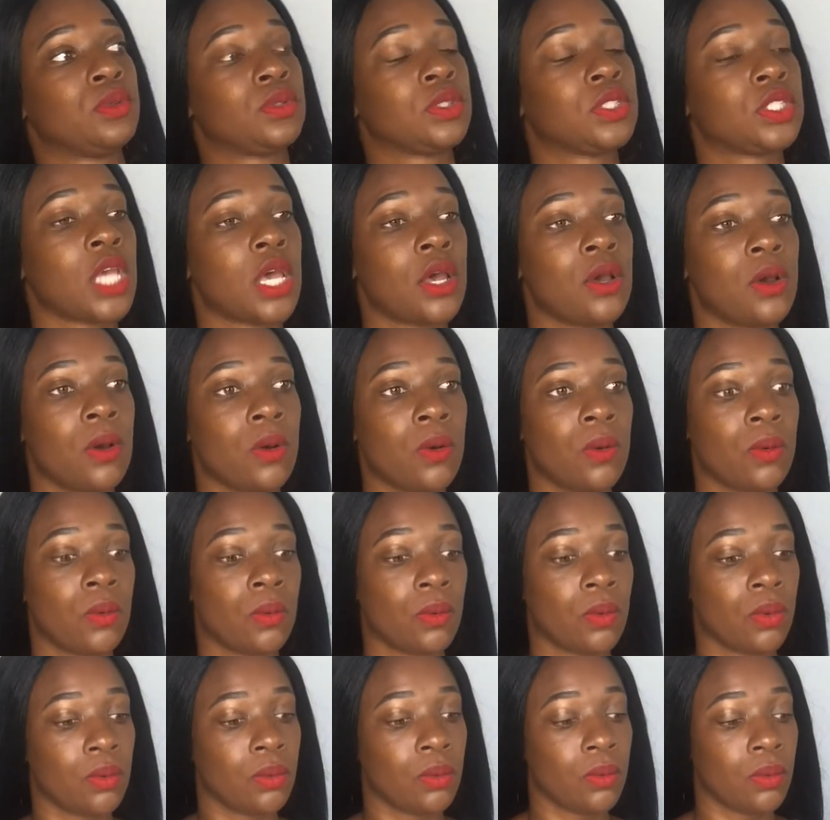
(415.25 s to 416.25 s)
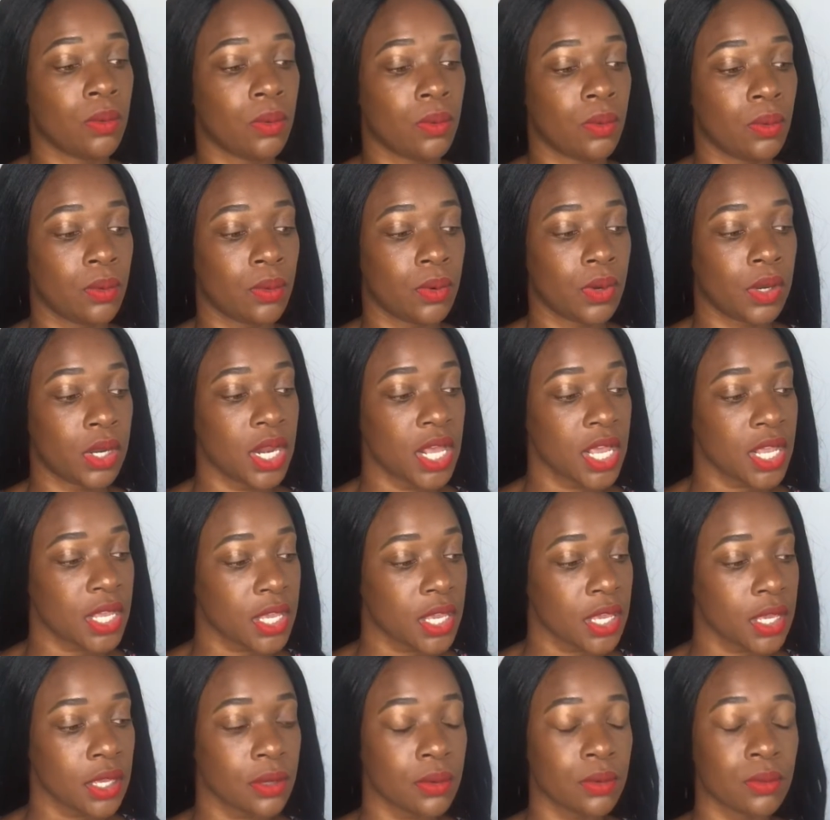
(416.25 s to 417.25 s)
So
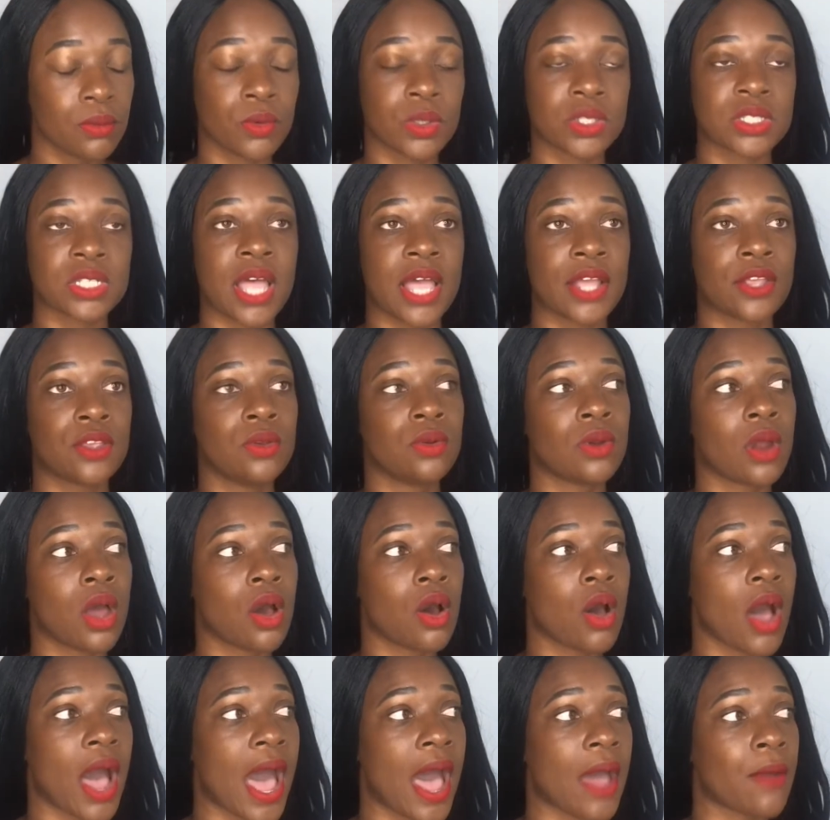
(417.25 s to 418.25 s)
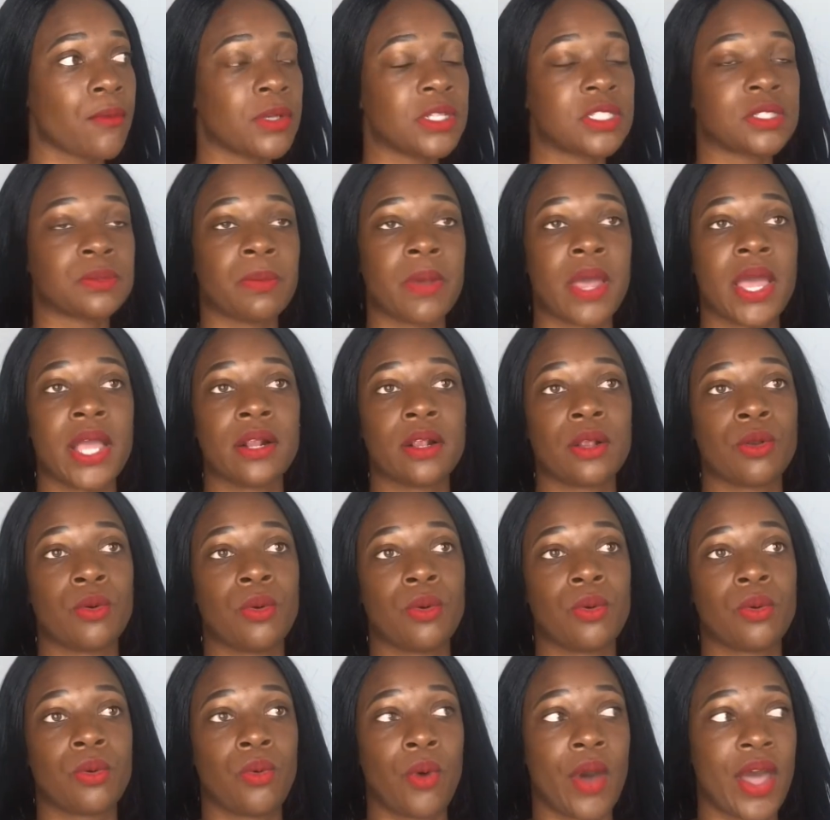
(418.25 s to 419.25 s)
Nicki was like, I
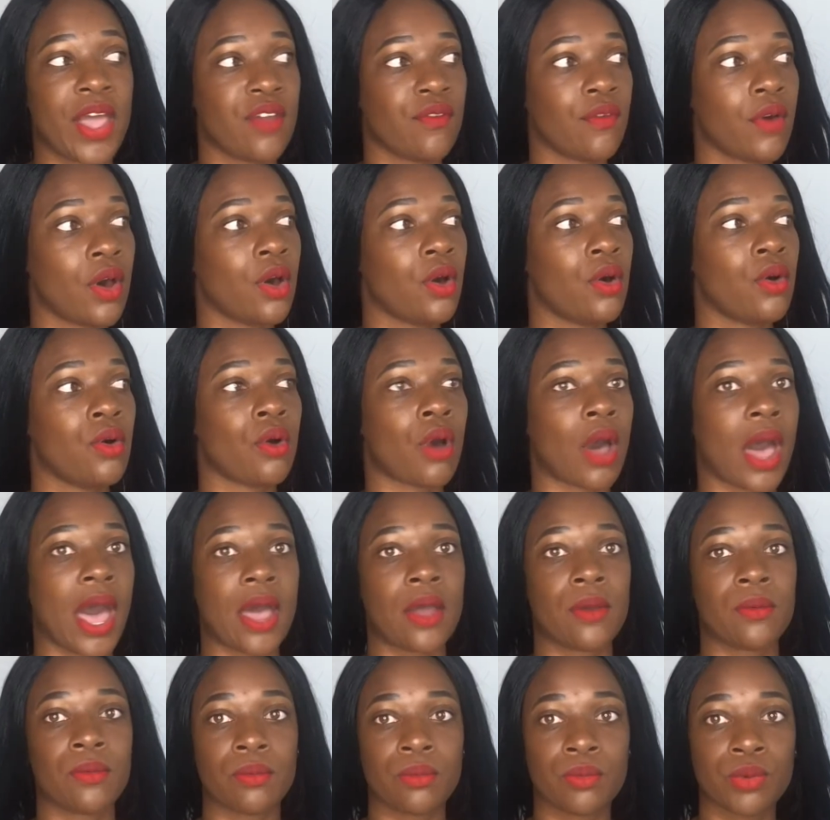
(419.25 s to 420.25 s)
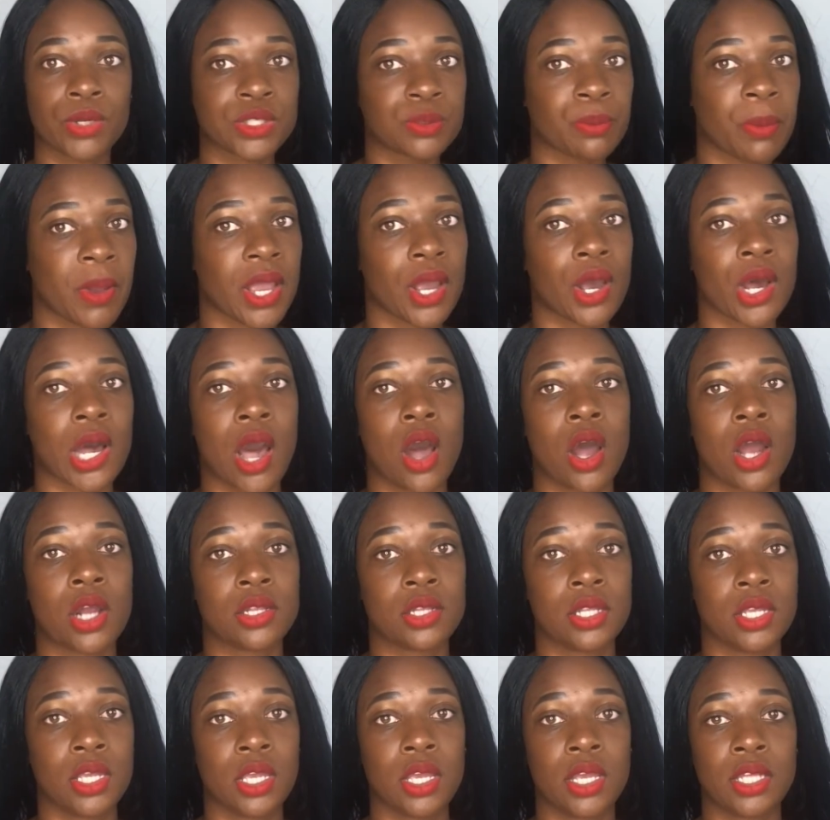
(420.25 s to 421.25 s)
respect Quavo, I respect
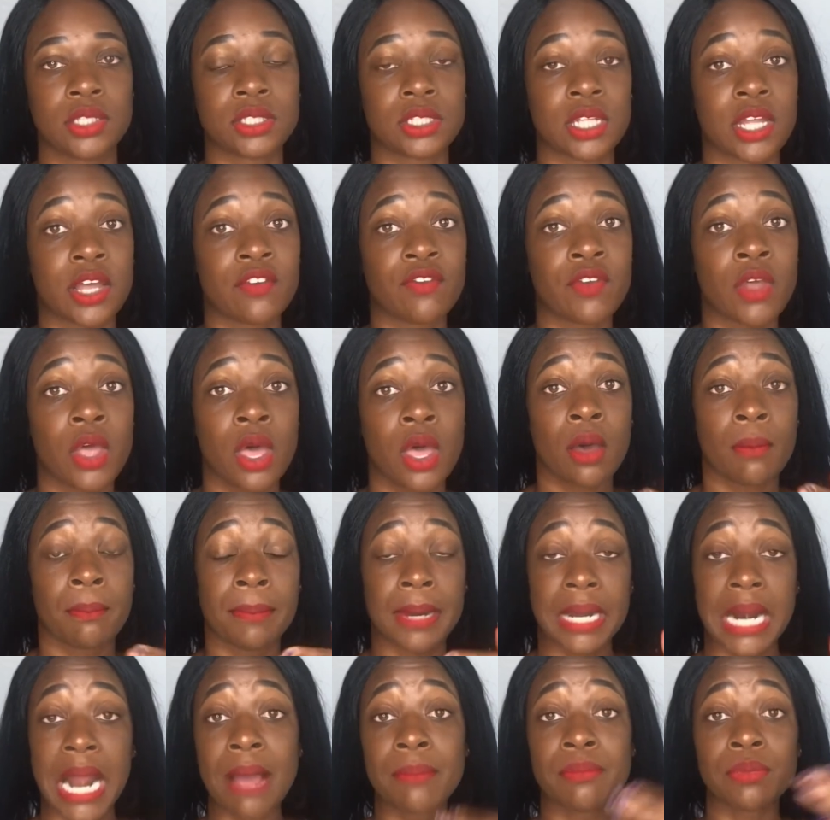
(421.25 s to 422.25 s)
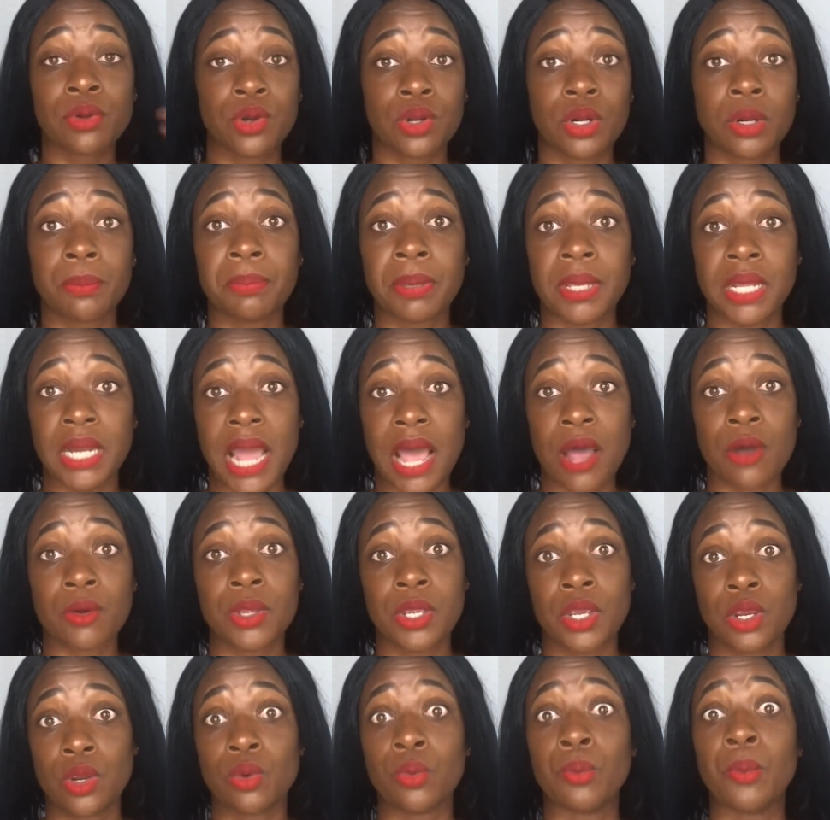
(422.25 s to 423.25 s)
Carly and stuff, but I'm going to put
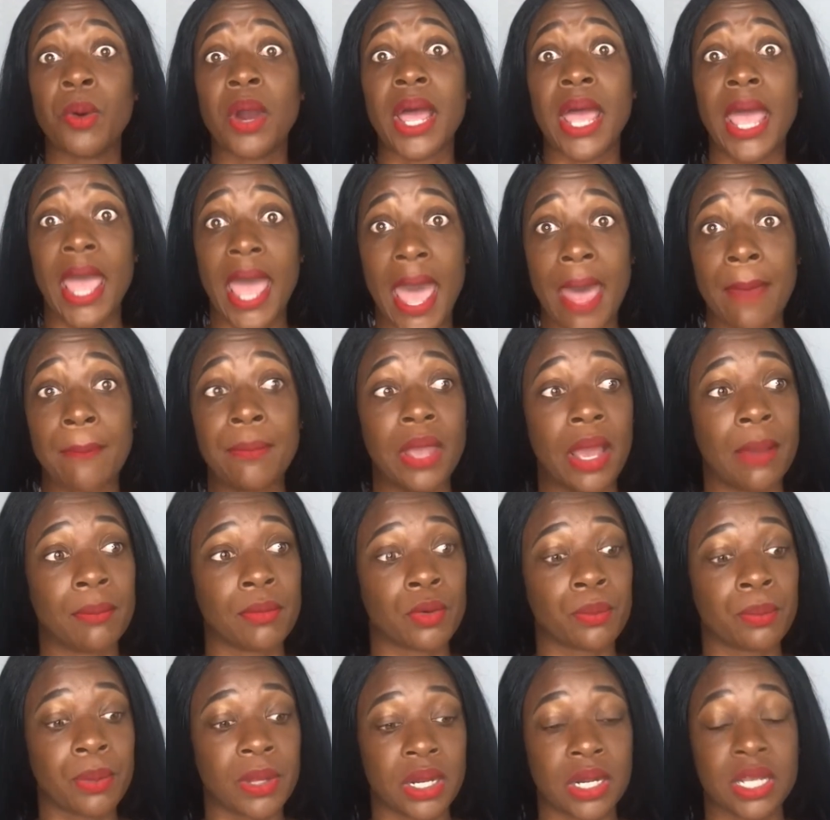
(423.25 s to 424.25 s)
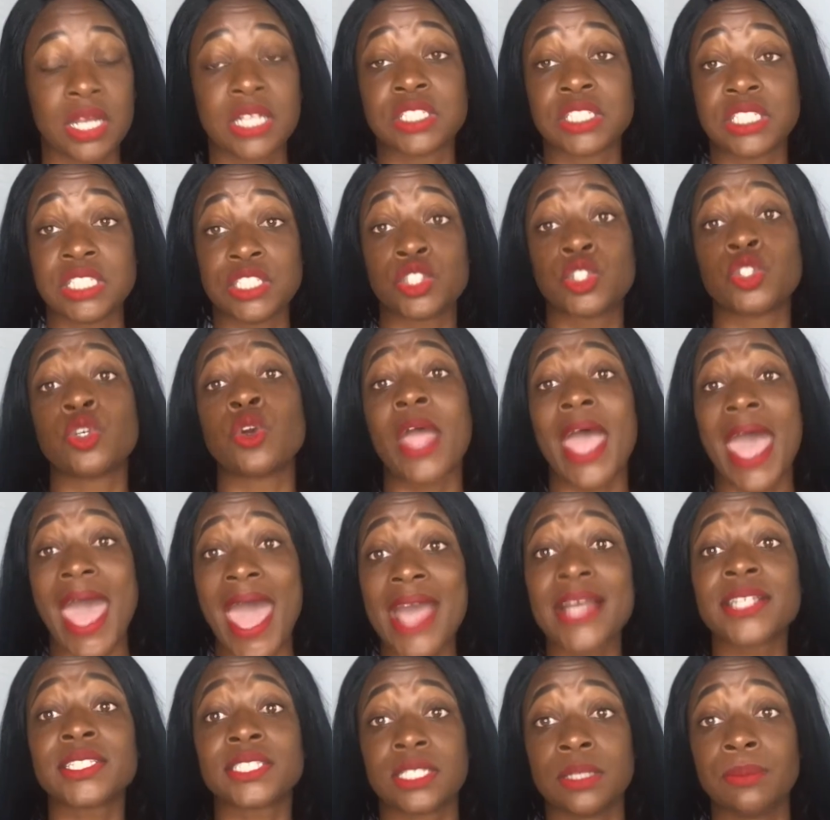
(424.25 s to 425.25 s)
out here what happened. I'm going to put, since you're
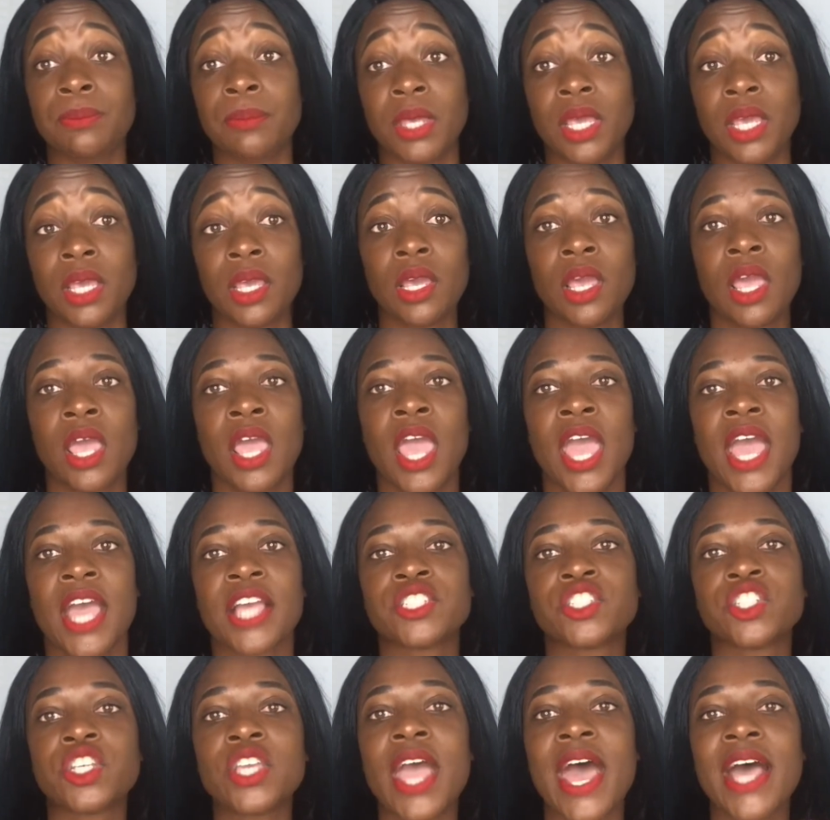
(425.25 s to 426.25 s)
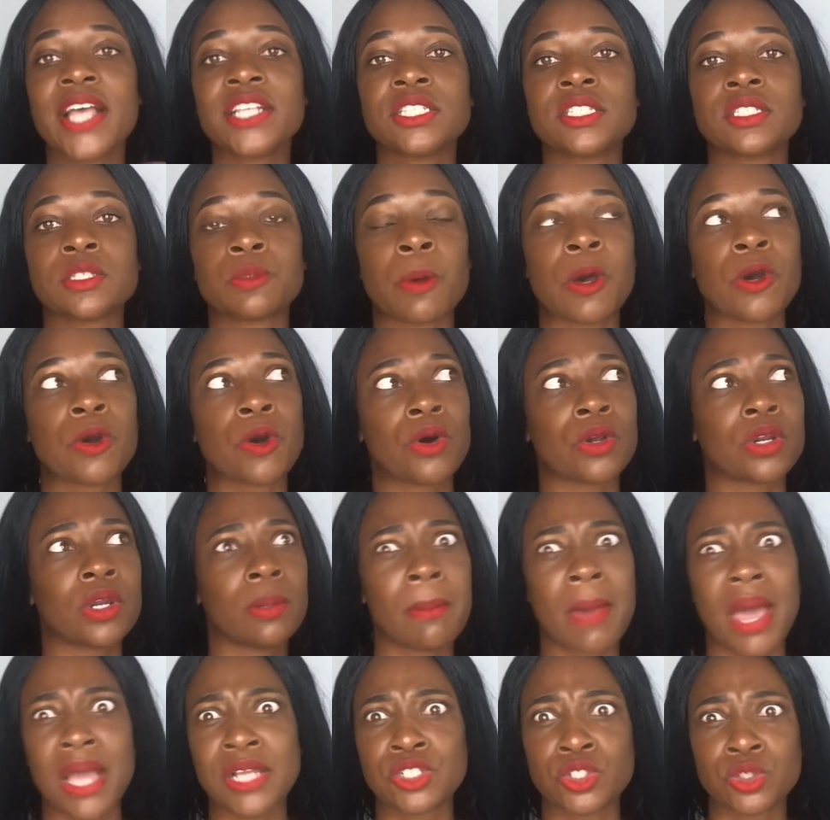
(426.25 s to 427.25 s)
asking me, and she hasn't spoken on
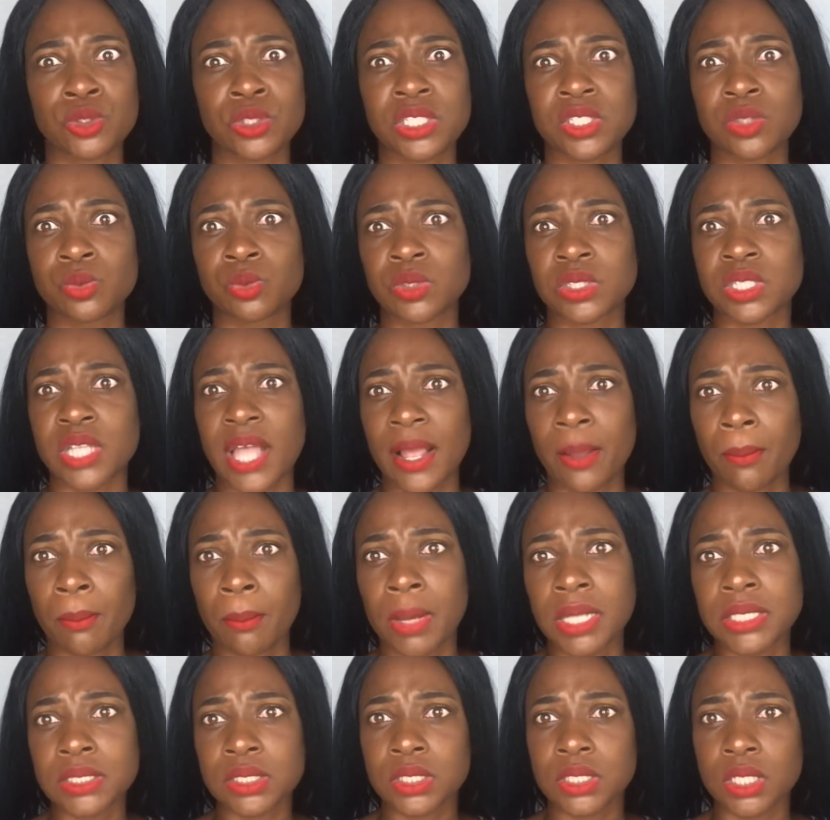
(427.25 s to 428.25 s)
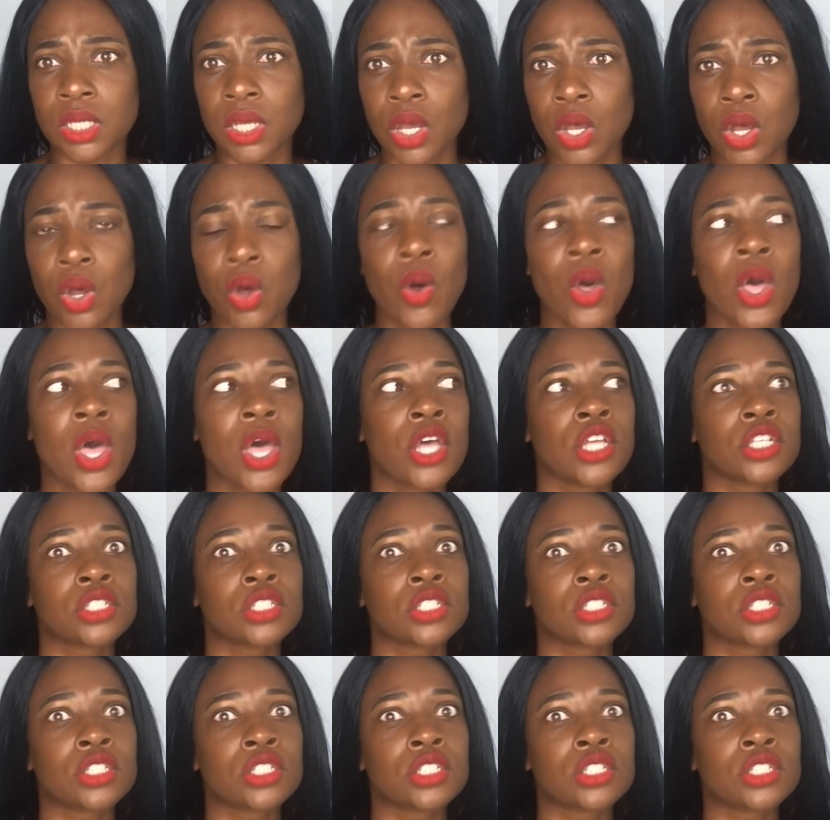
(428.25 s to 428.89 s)
it. Mind you, this was like months ago.